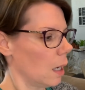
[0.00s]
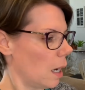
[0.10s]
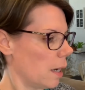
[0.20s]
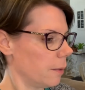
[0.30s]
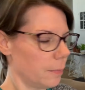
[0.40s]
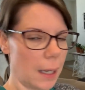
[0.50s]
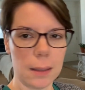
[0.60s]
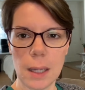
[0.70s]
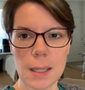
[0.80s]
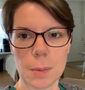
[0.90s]
My
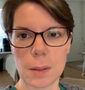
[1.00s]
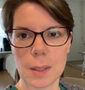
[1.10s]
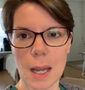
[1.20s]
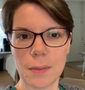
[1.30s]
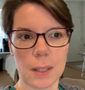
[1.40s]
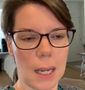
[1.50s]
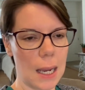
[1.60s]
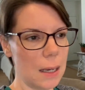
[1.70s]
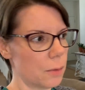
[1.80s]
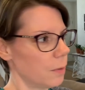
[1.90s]
husband was off
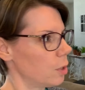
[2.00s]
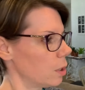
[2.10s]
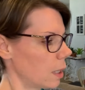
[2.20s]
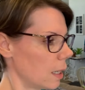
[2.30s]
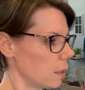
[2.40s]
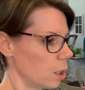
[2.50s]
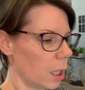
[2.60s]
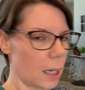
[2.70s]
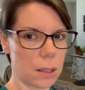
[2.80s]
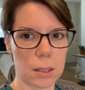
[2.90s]
today, and we've just kind of took care of